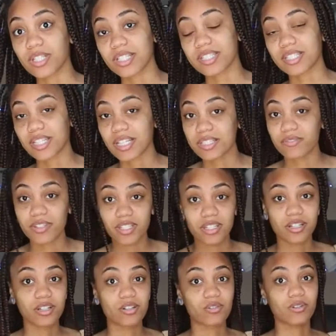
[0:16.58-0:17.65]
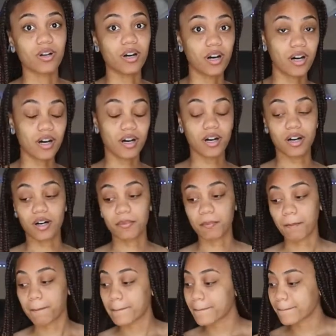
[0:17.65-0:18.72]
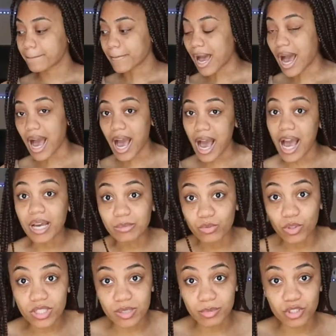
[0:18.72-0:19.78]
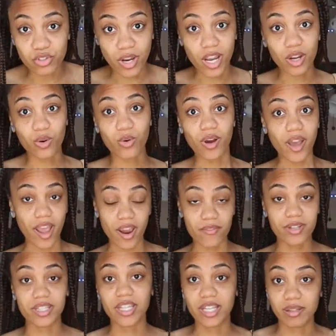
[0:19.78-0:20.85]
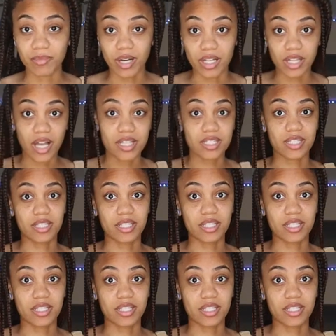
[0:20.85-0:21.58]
in today's video, I'm going to be trying on everything in my closet.